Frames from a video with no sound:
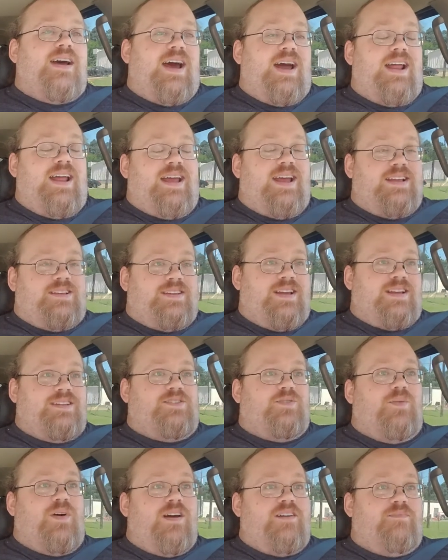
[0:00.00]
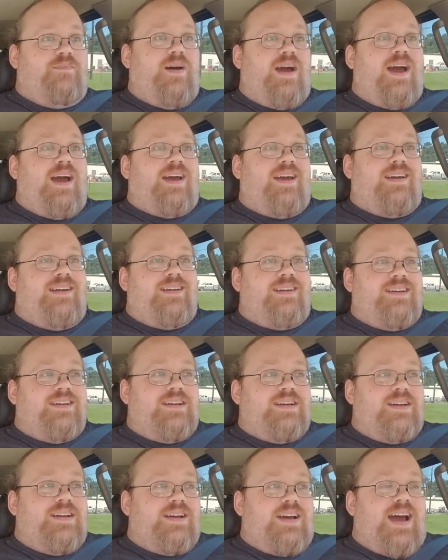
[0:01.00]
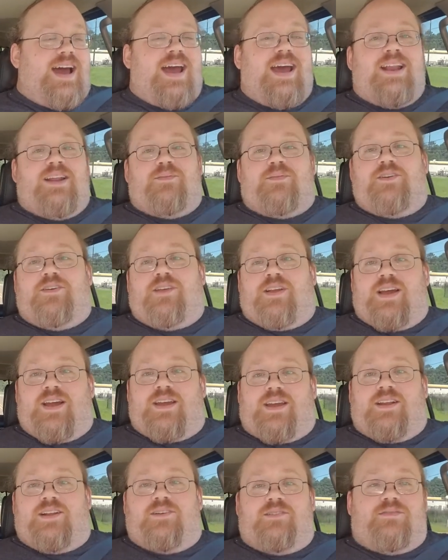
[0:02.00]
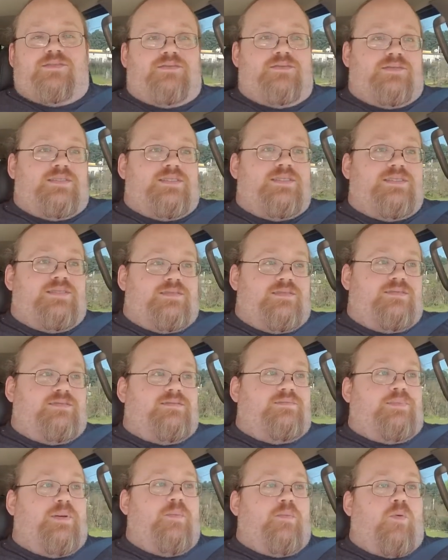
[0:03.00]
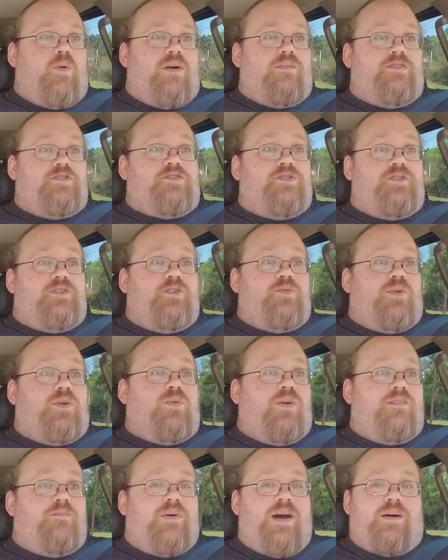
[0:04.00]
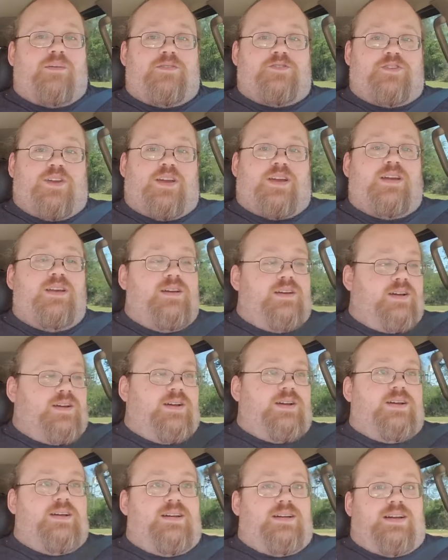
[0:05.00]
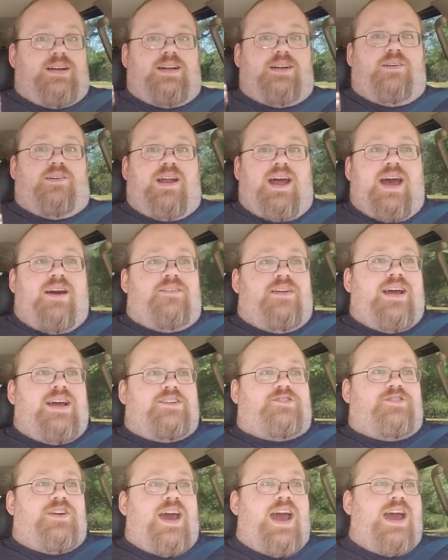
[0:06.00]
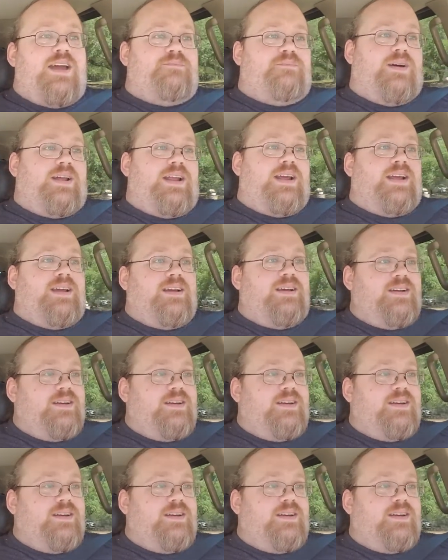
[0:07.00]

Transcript: I didn't get a chance to wave back. I hate it when you're like, you know, people wave at you and you want to wave back, but you're like, I don't have an extra hand, buddy.